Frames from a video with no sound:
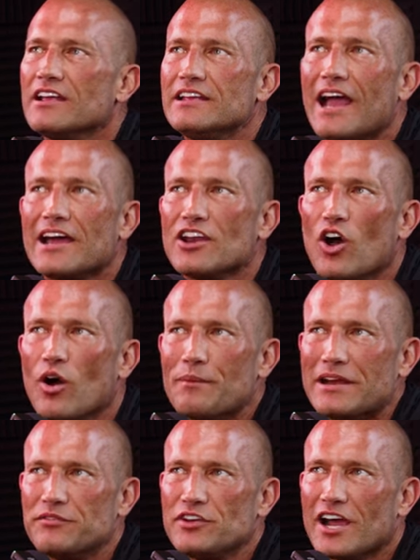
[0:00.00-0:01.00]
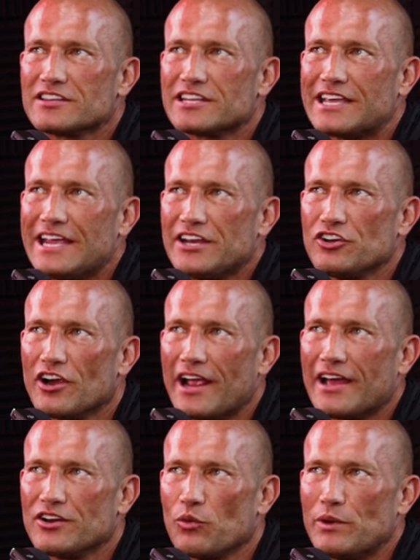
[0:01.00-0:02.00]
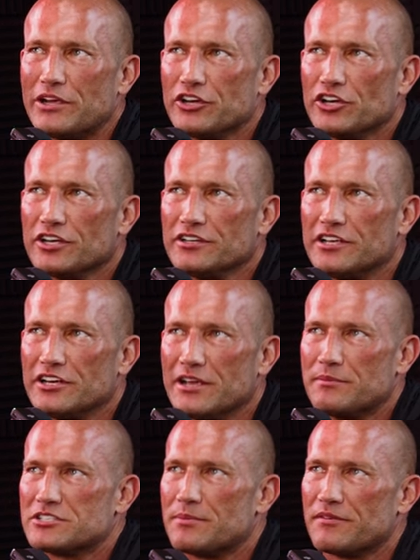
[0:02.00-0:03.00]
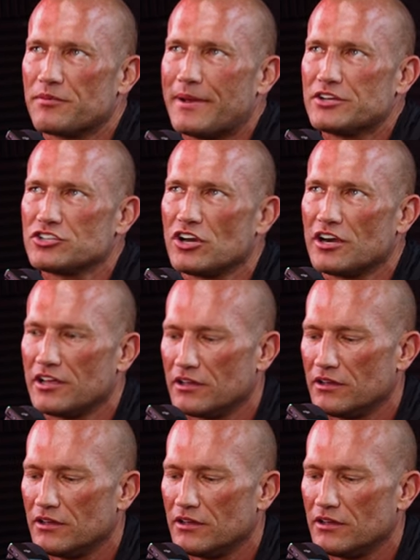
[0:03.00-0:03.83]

Yeah, no, I mean, if yep. you got the key in your hand, are we good? Can you give me some information on it?